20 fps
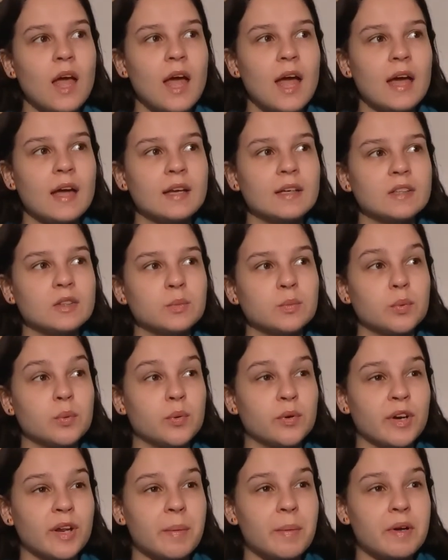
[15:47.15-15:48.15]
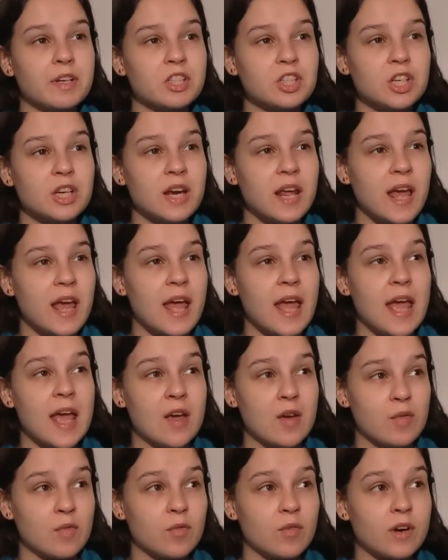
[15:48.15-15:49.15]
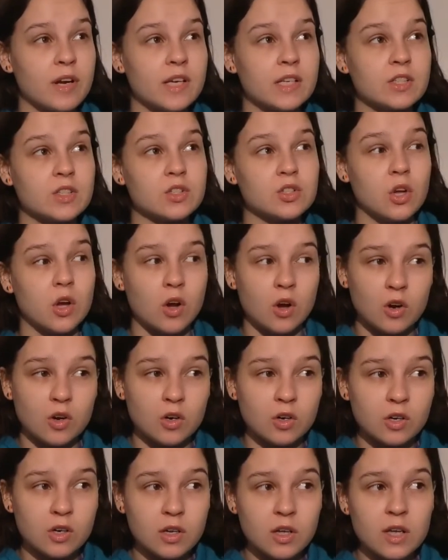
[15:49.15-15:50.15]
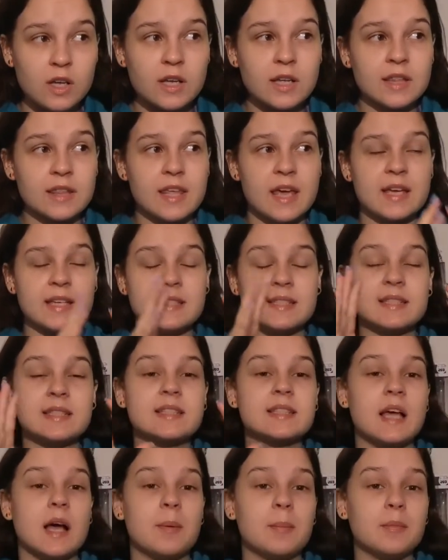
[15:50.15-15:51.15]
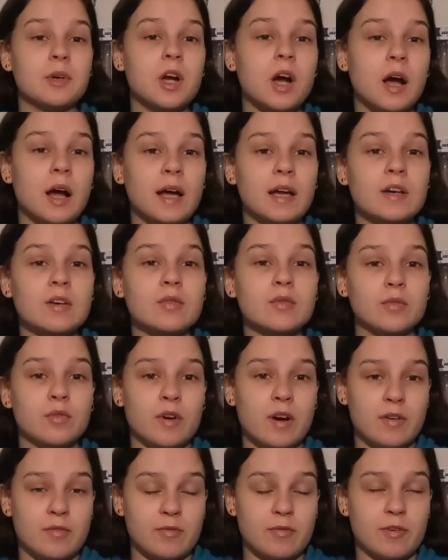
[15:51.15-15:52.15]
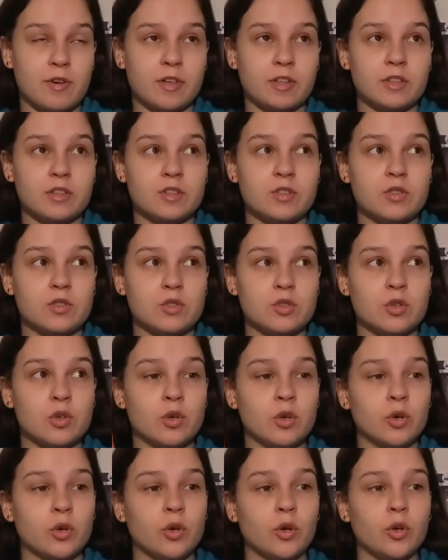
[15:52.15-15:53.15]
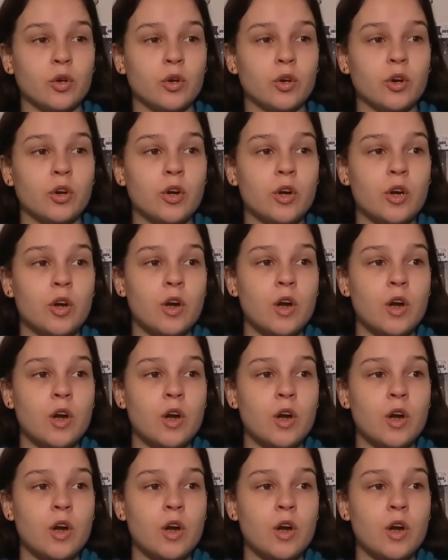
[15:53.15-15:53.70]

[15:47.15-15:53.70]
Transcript: and pretty much in every song there's some kind of reference to